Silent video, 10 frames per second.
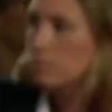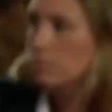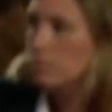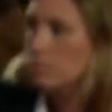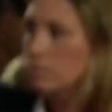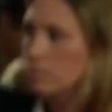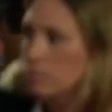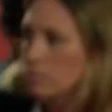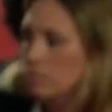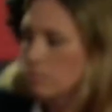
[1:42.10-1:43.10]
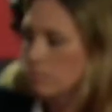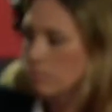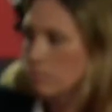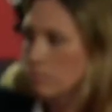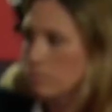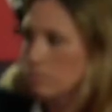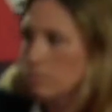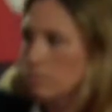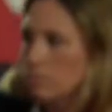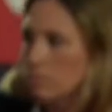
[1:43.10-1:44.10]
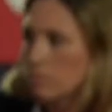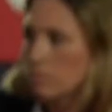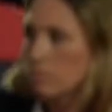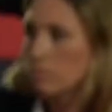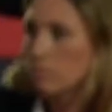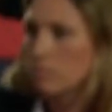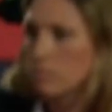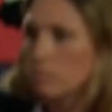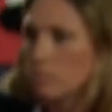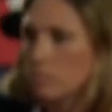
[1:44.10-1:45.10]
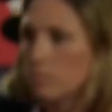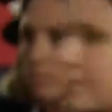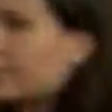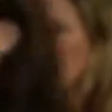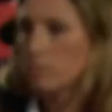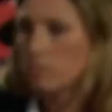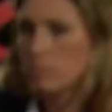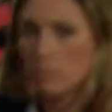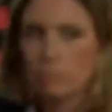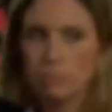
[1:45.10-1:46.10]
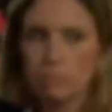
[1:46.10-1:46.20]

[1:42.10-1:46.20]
This person isn't speaking.